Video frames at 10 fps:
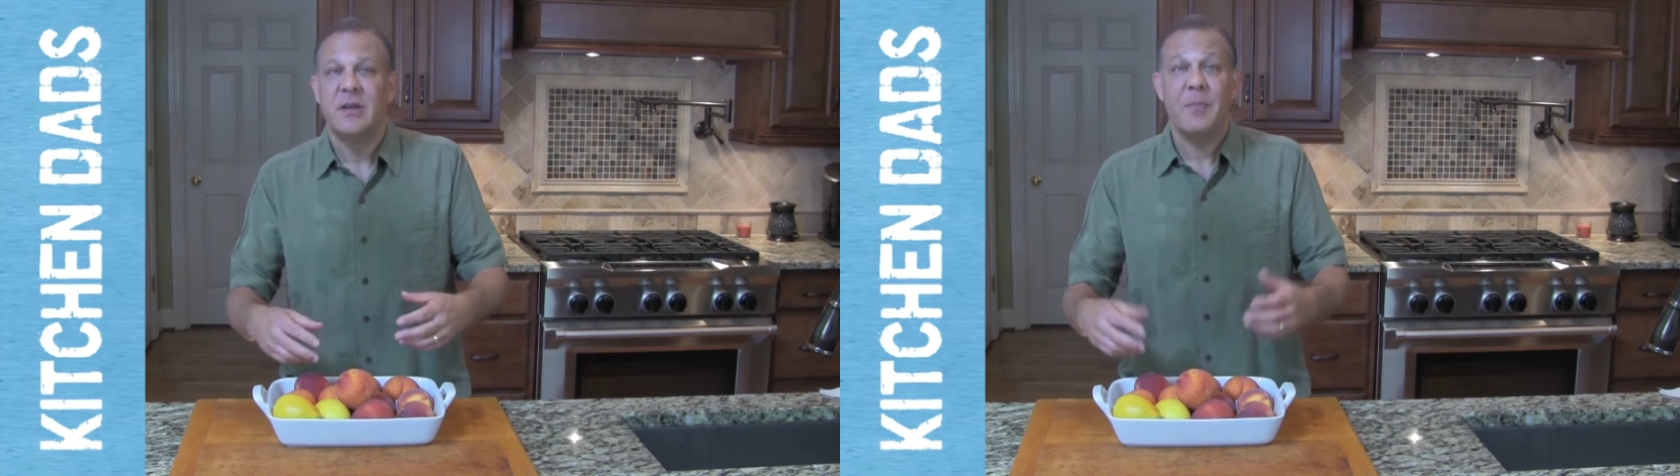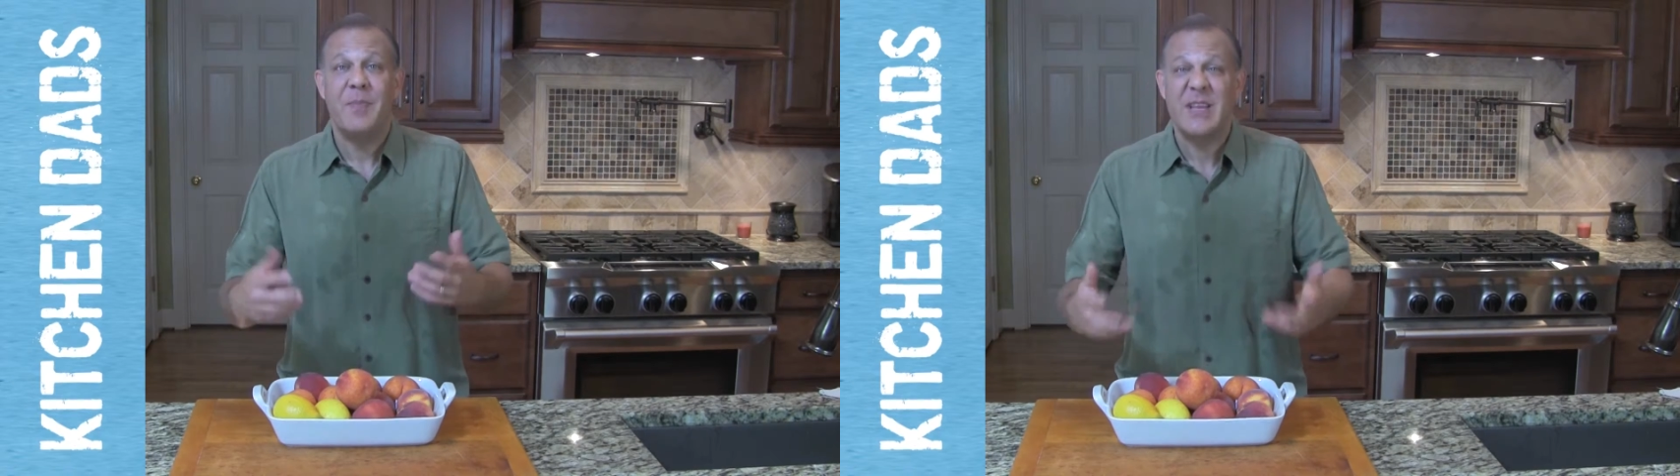
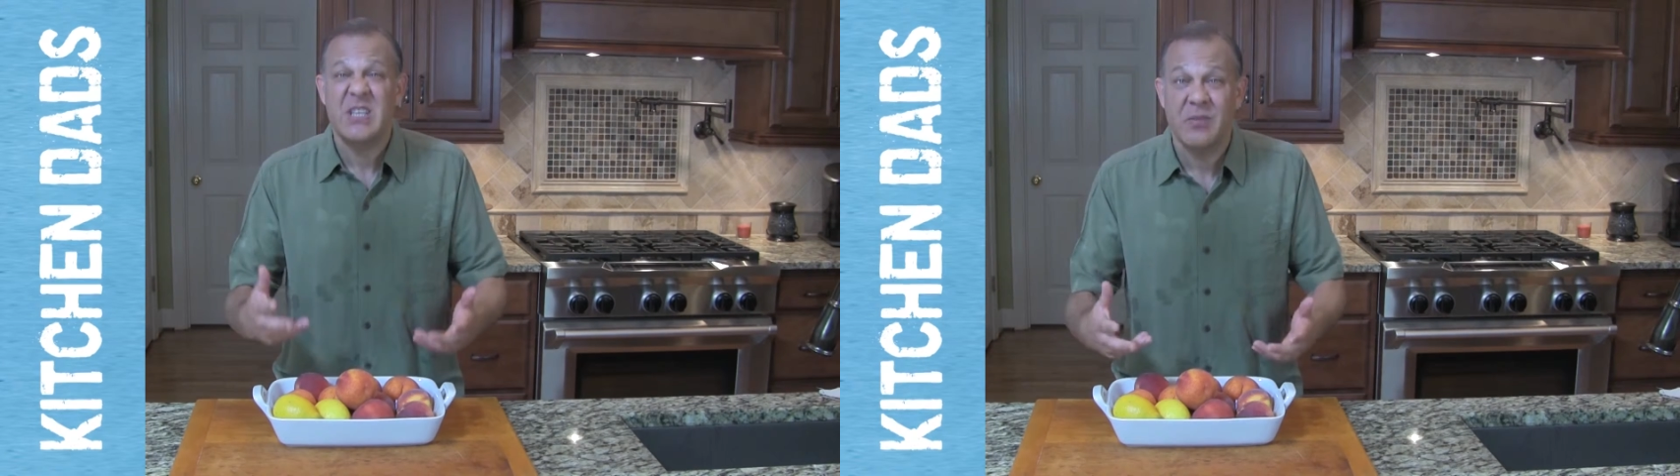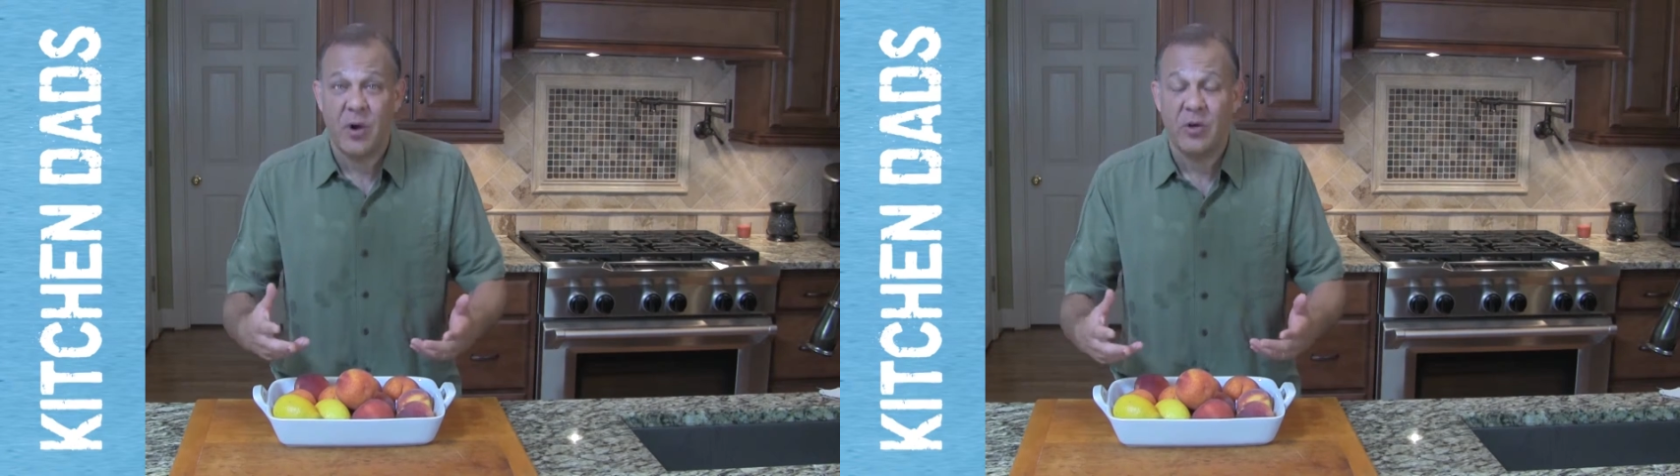and best
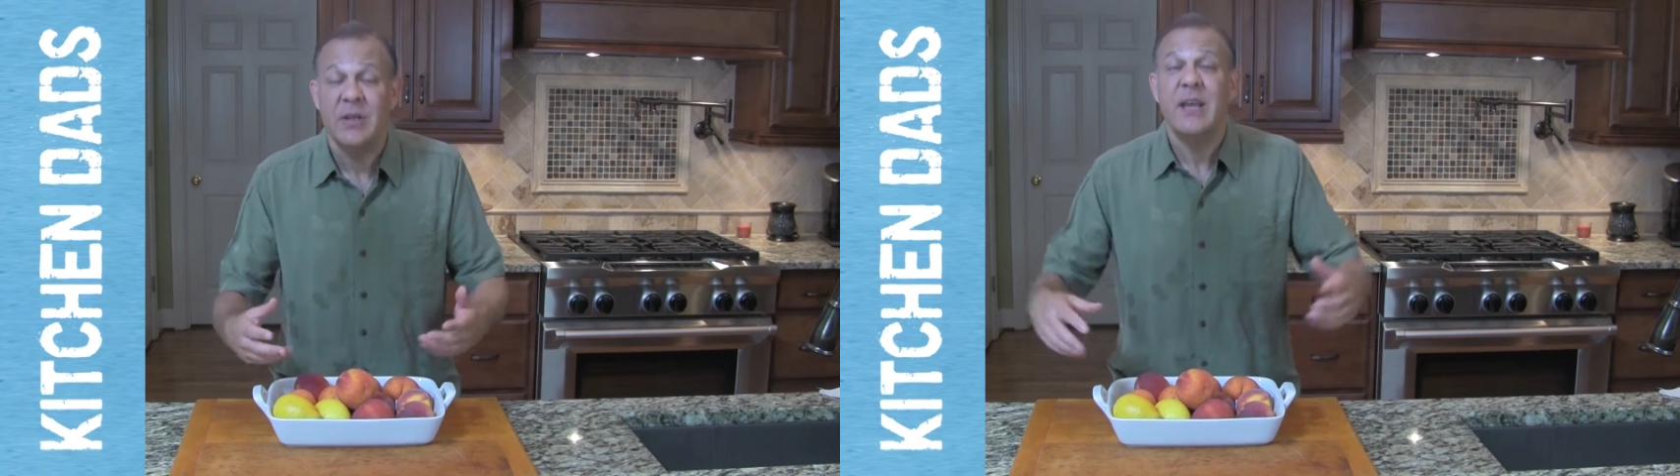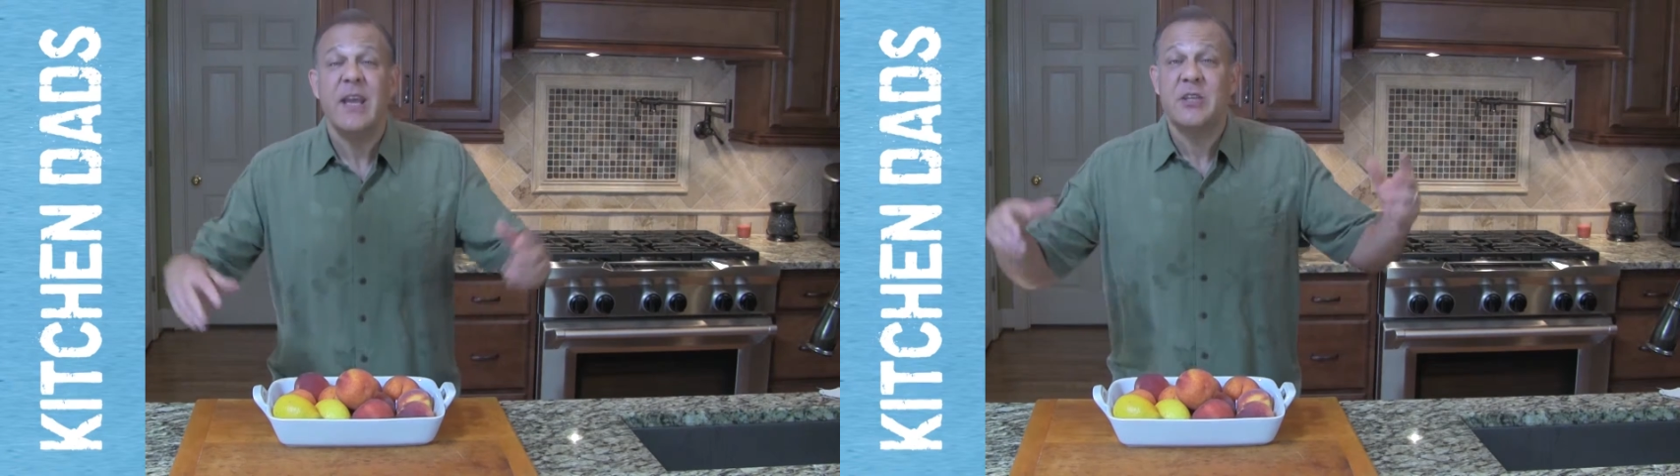of
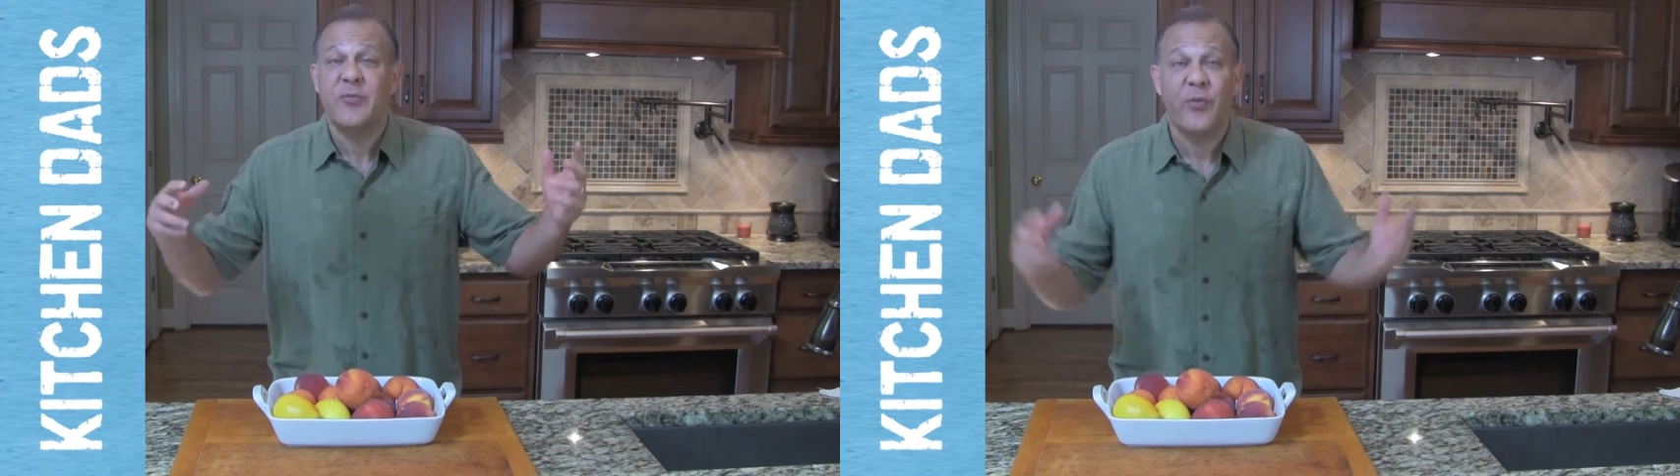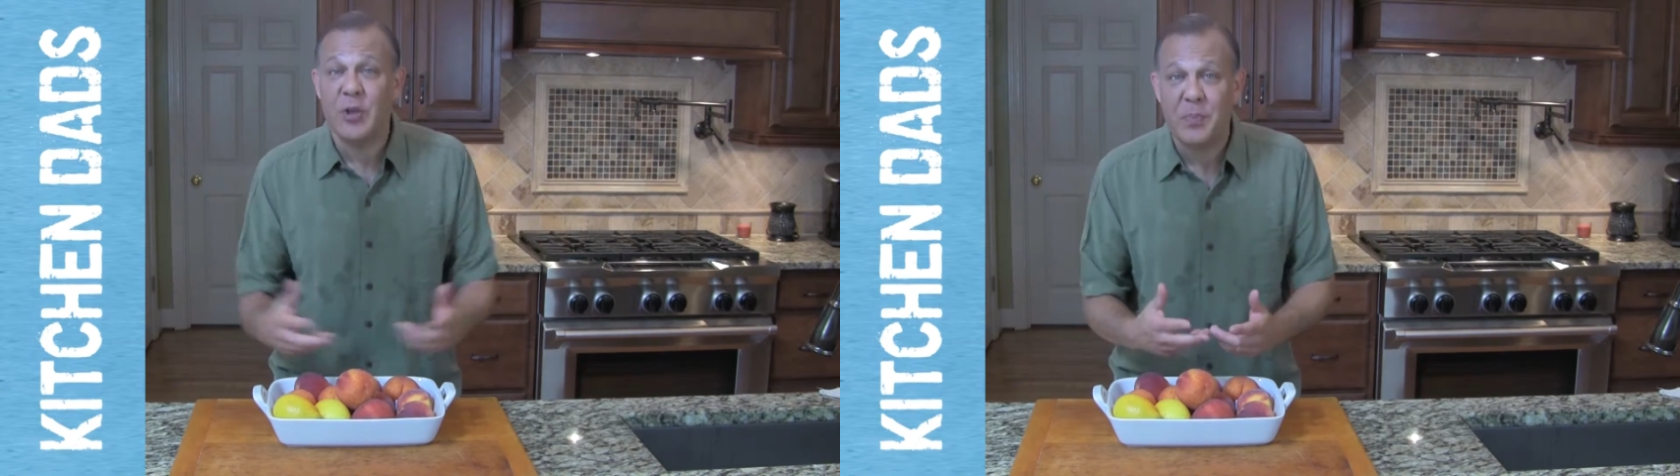all, it's full